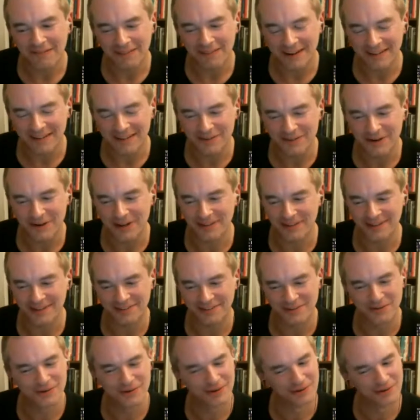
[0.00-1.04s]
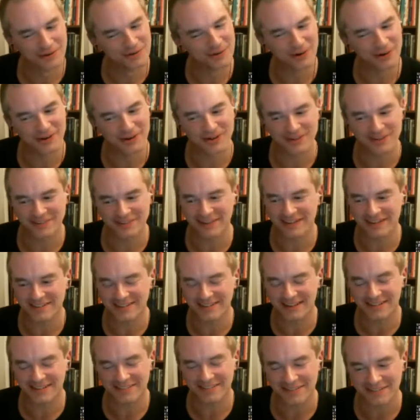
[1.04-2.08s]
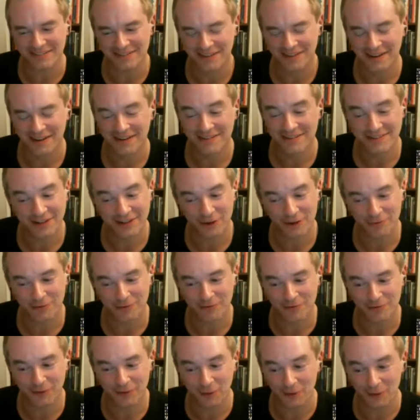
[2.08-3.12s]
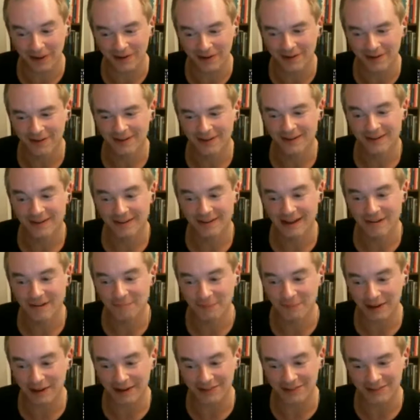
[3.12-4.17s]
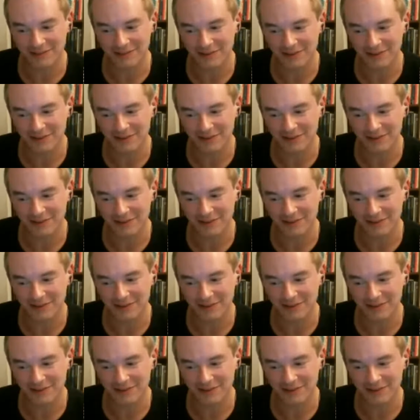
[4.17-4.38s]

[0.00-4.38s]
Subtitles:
Right? Who are you to say? Sentences self-refuting at best.